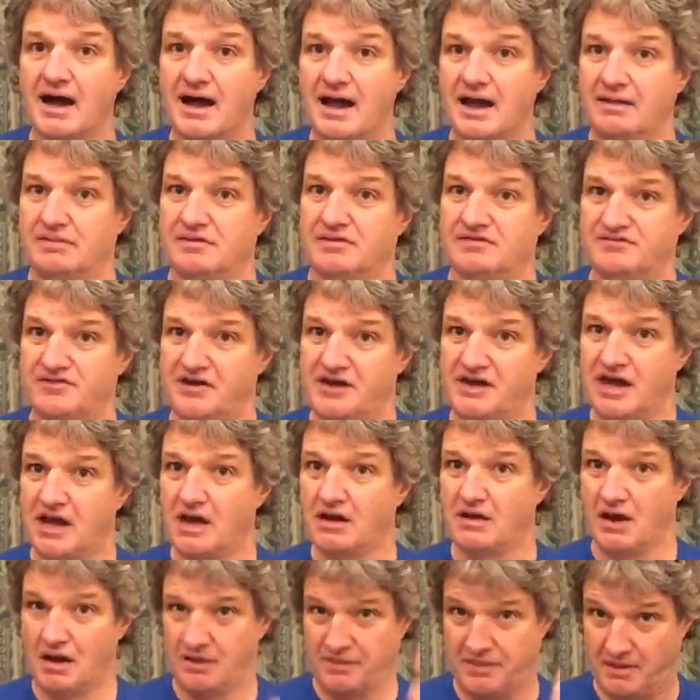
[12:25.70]
in the
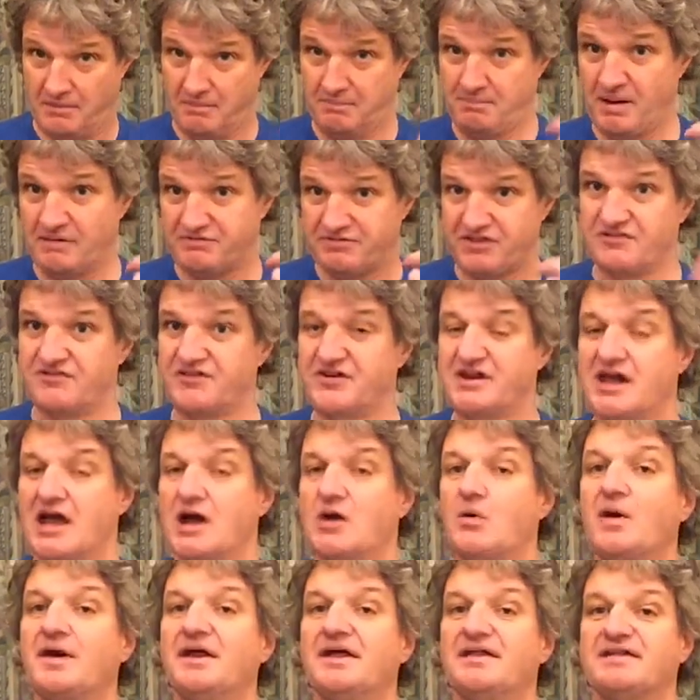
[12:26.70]
video above the video
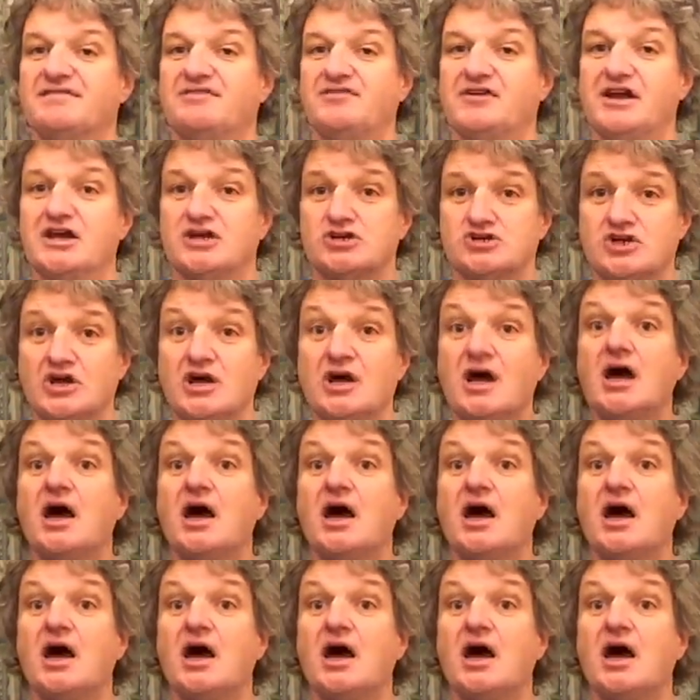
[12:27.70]
when it's finished.